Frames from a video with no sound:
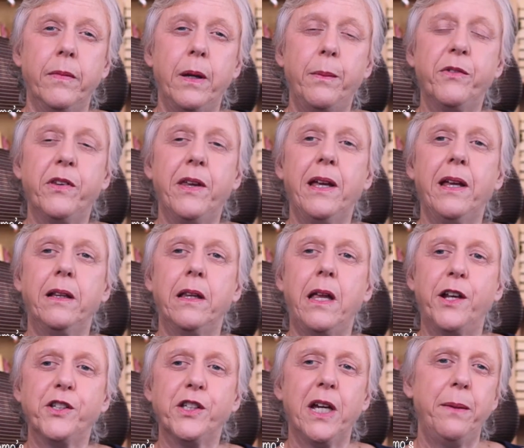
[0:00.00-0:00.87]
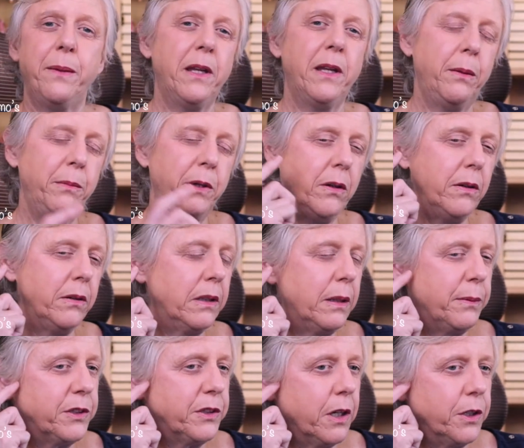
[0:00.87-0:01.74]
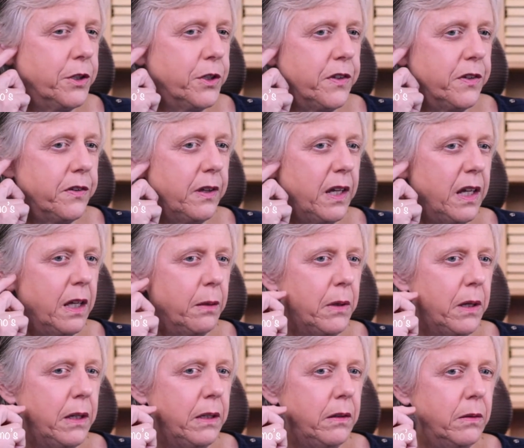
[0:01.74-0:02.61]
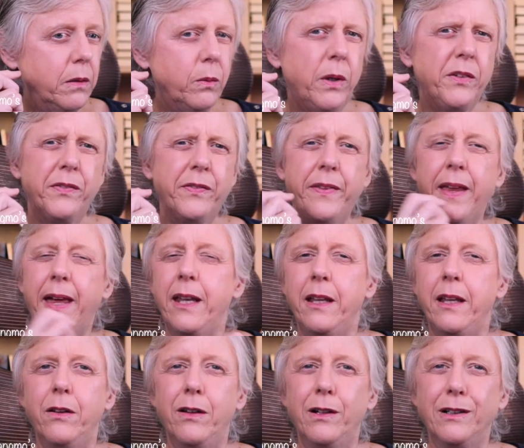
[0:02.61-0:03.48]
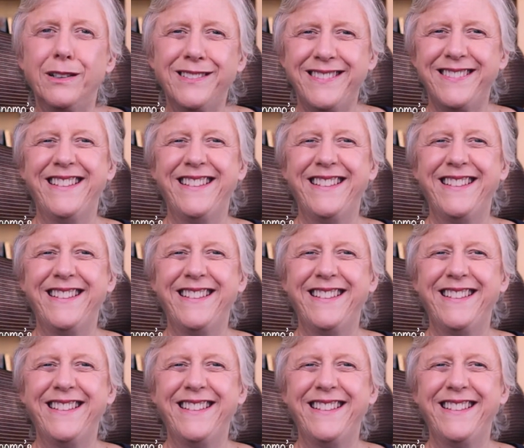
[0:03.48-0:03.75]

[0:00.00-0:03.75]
saying a lot of time, and I'm hearing Lama Tarchen saying in my ear, it wasn't that long.